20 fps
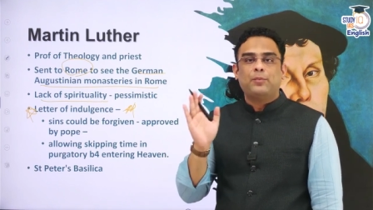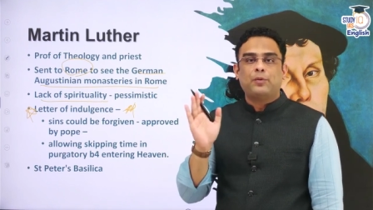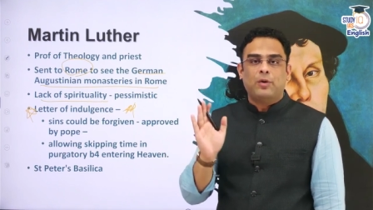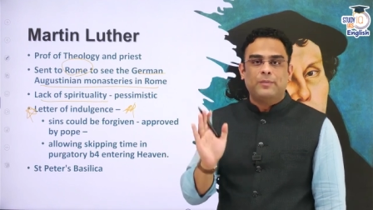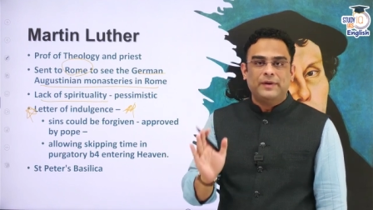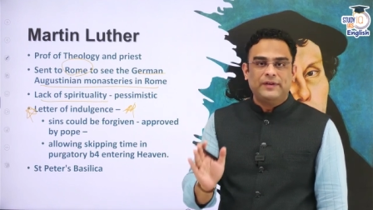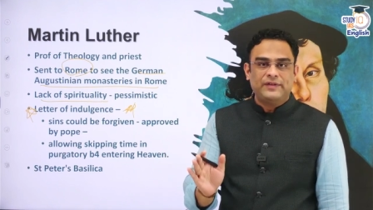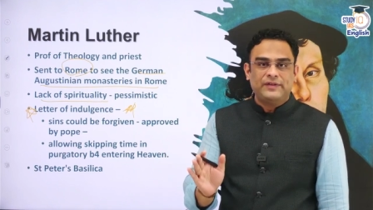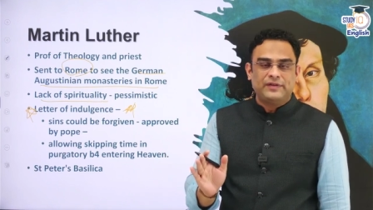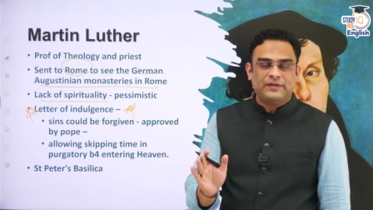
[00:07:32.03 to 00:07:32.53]

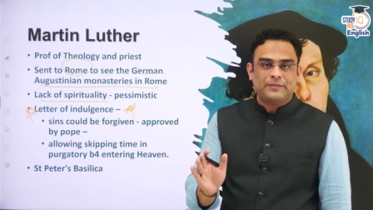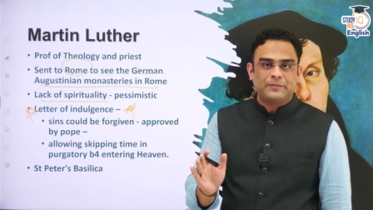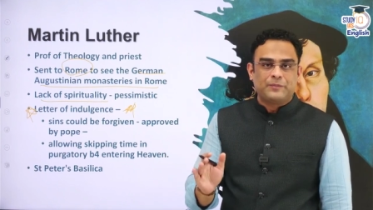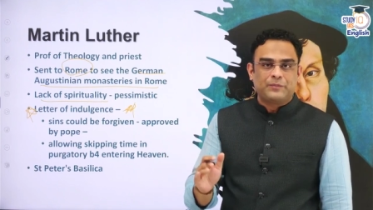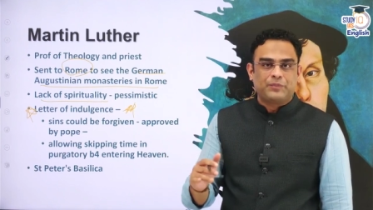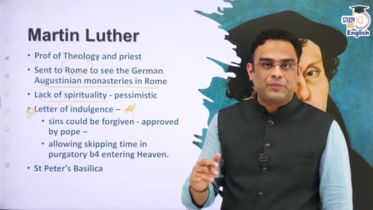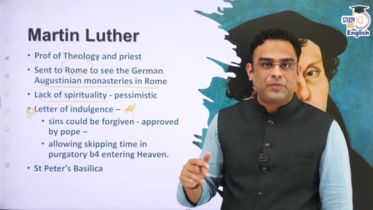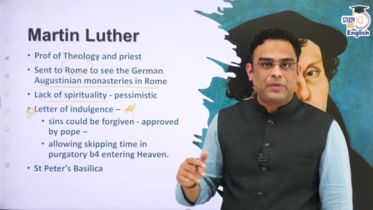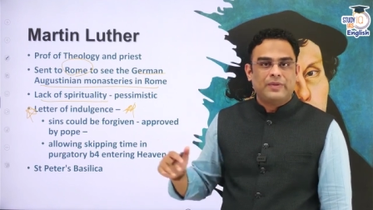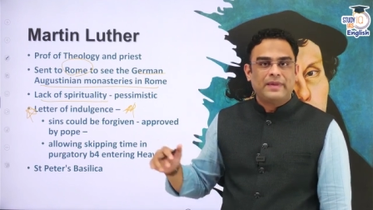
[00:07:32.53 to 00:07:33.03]
promise
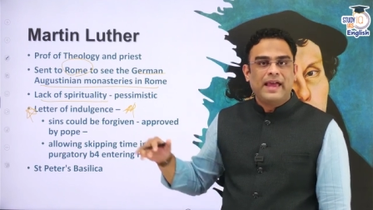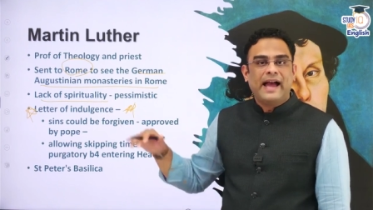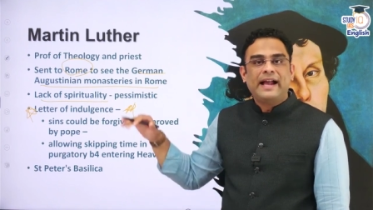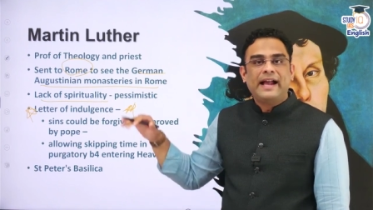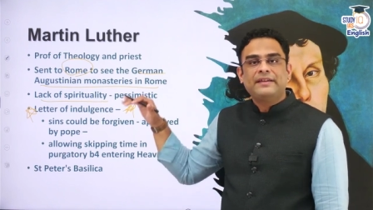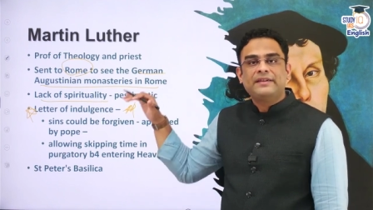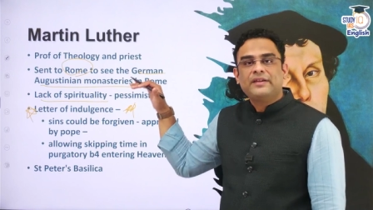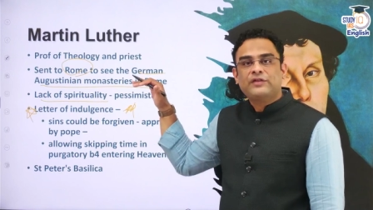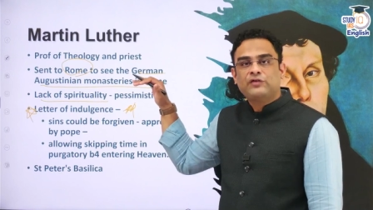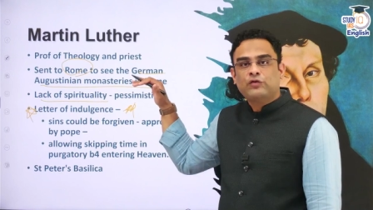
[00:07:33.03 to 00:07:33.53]

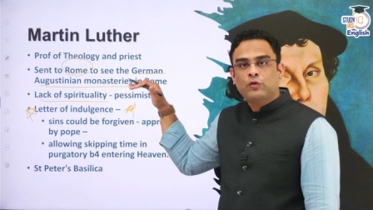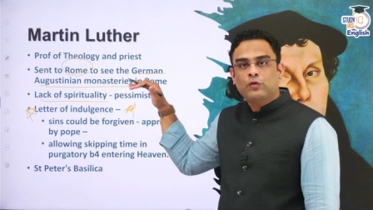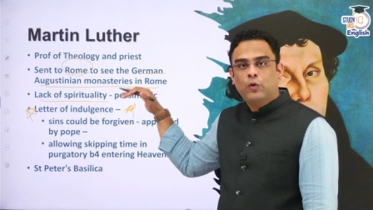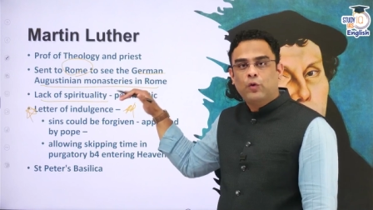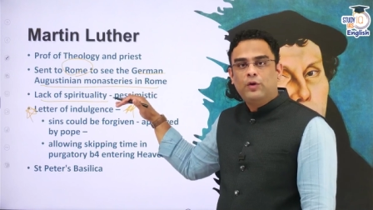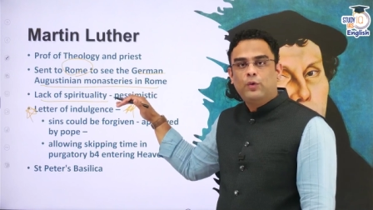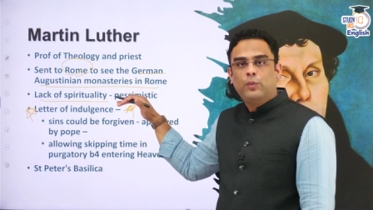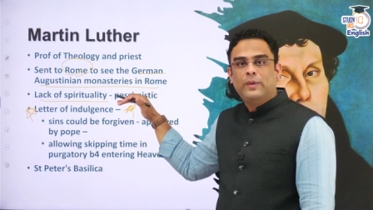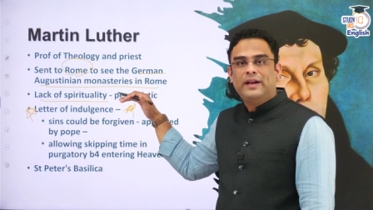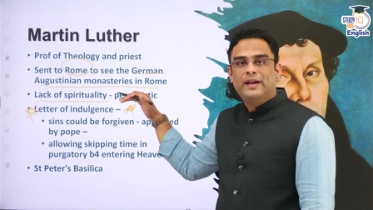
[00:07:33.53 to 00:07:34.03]
that the
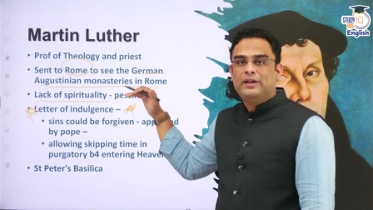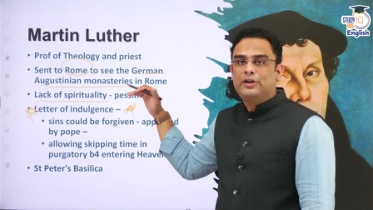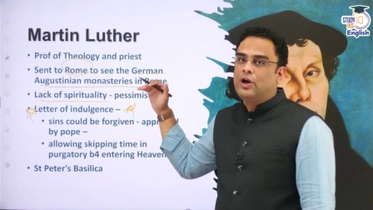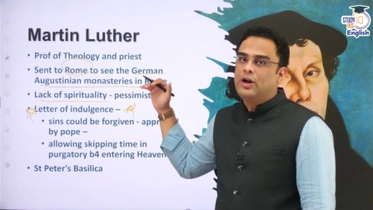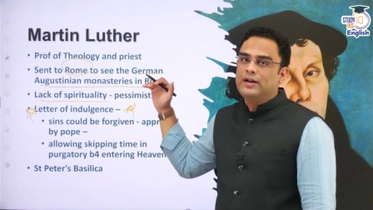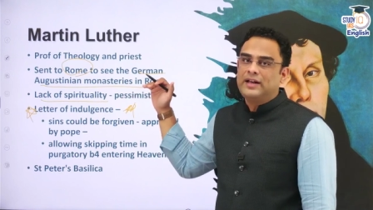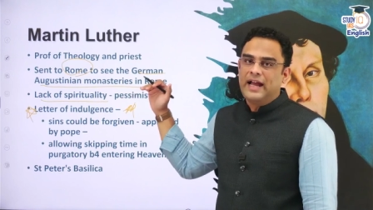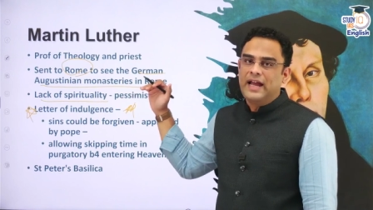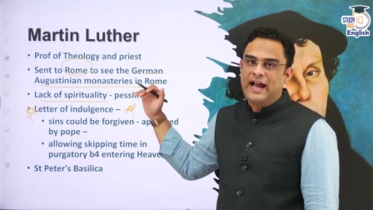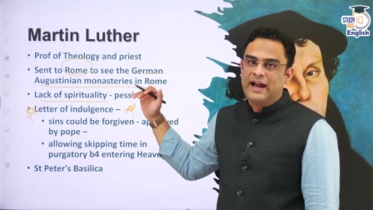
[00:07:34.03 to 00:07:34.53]
soul will
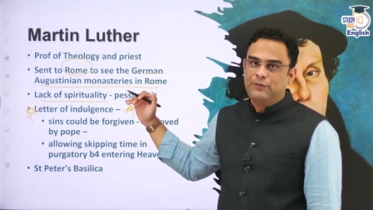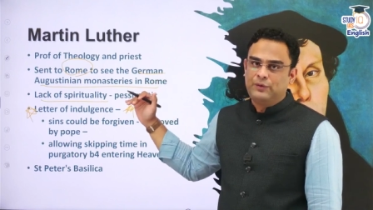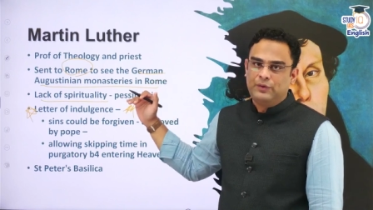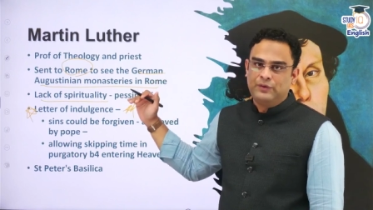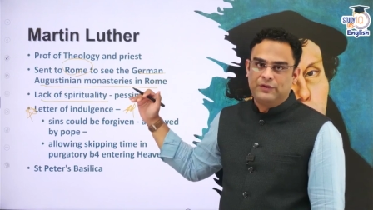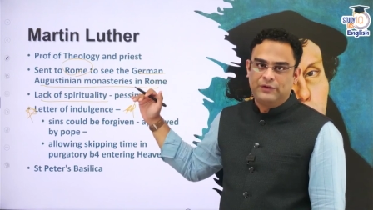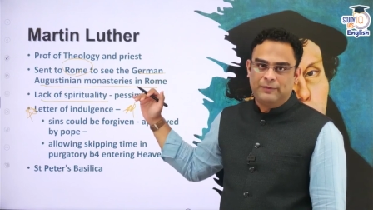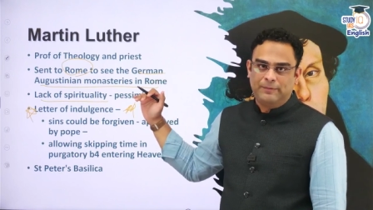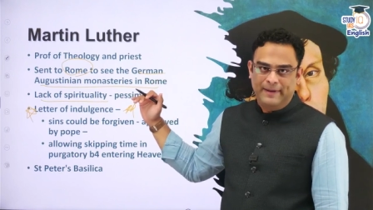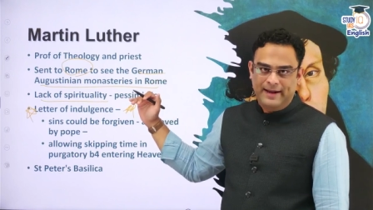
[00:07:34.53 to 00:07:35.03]
not have
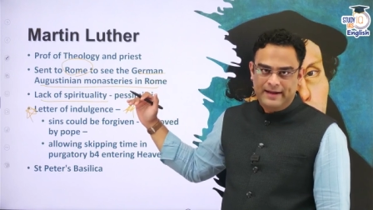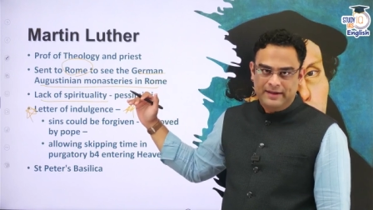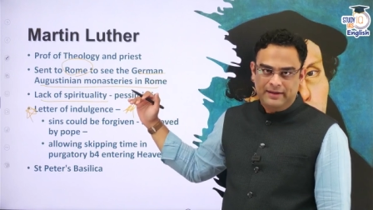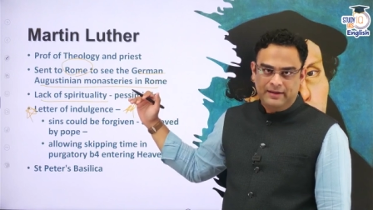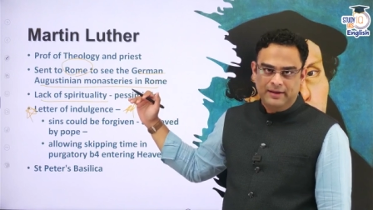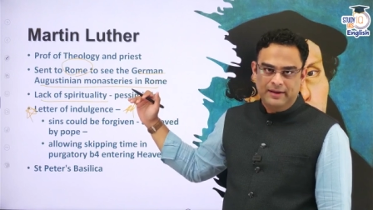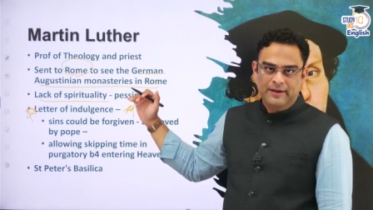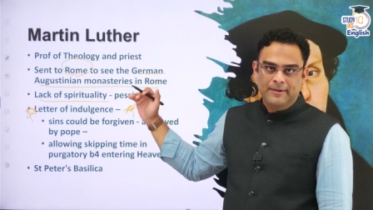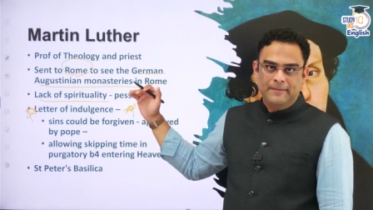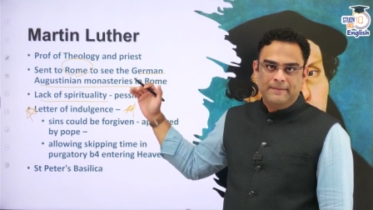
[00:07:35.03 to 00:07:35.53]
to
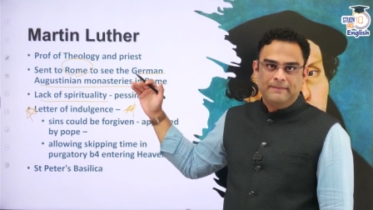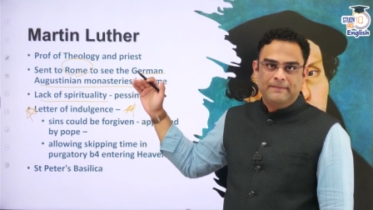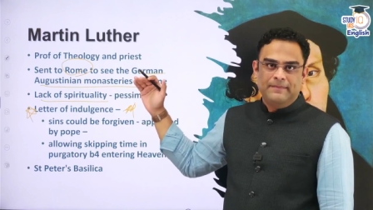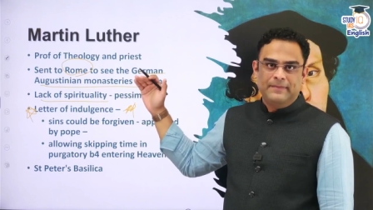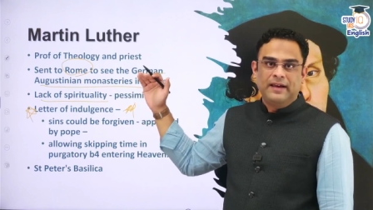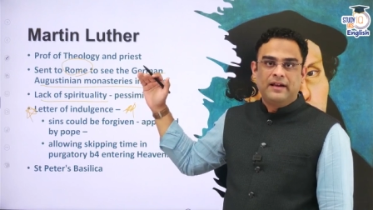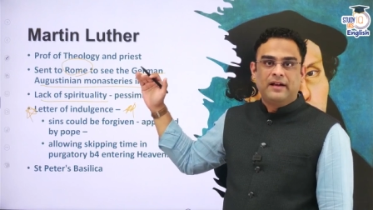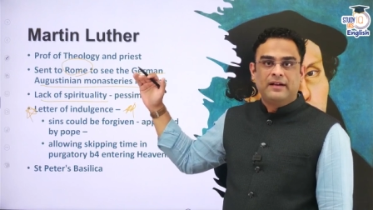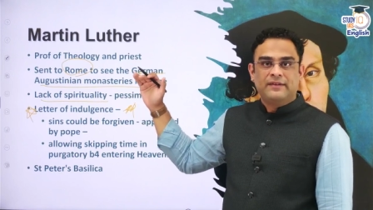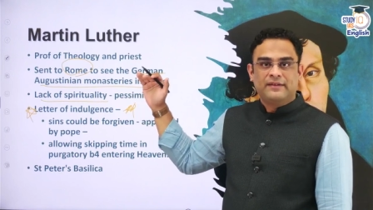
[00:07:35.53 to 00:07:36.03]
spend
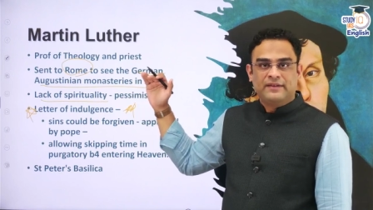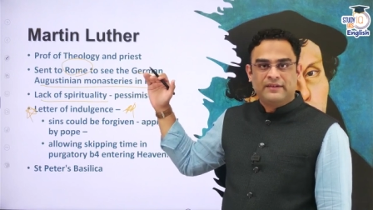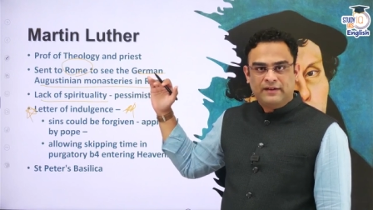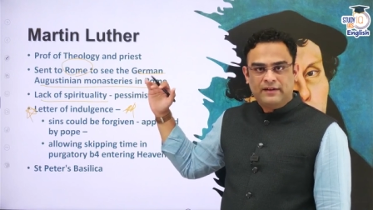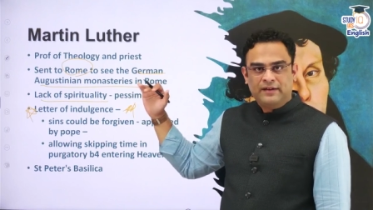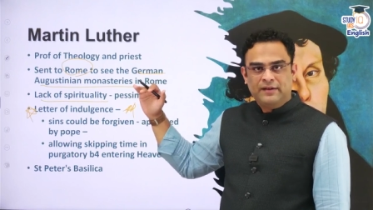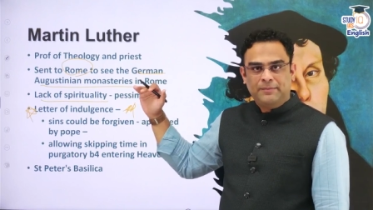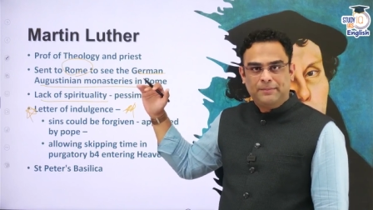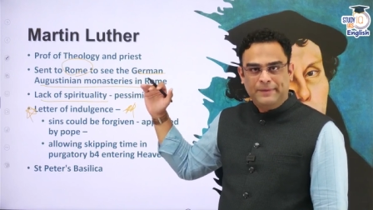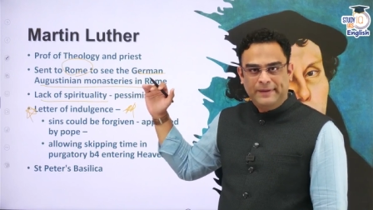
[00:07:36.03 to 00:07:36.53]
the
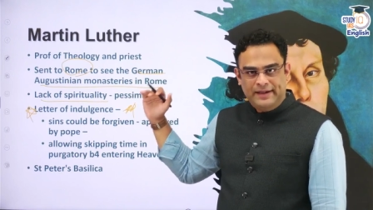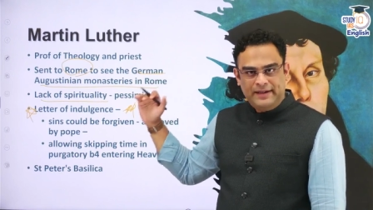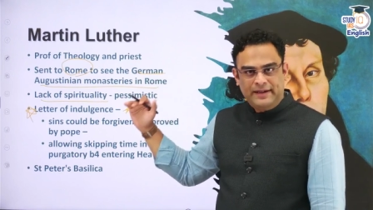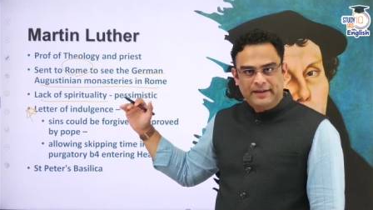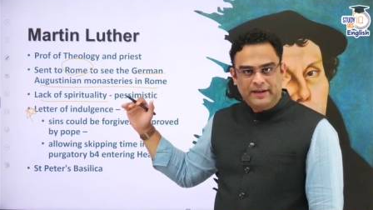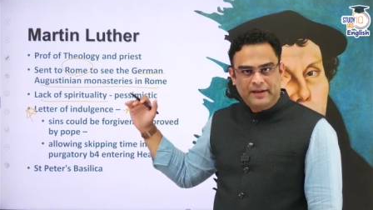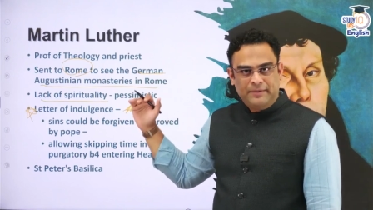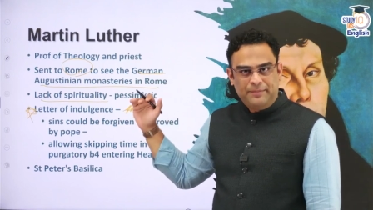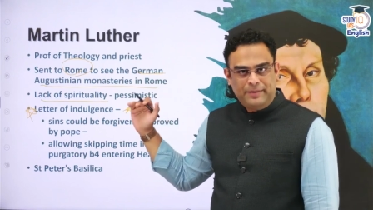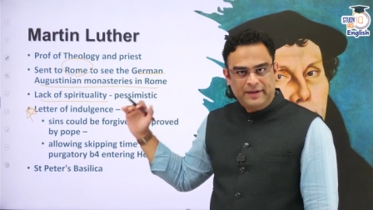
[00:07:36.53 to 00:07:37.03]
concerned
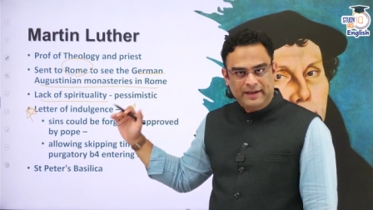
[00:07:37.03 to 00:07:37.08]
period in